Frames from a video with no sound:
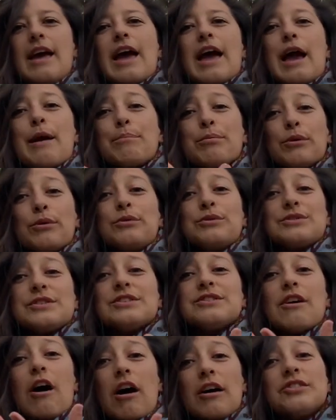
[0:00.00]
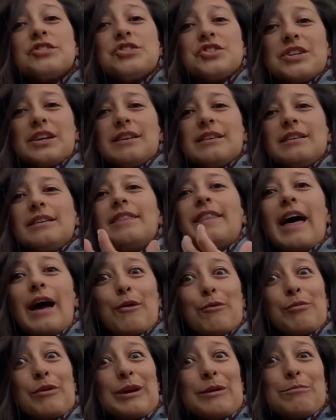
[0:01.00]
and produces oxygen that
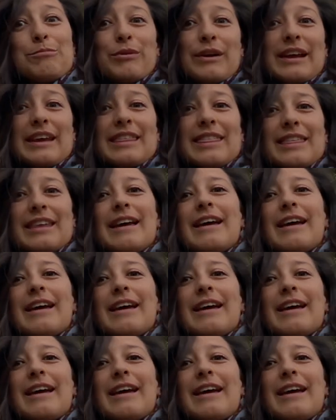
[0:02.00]
we breathe,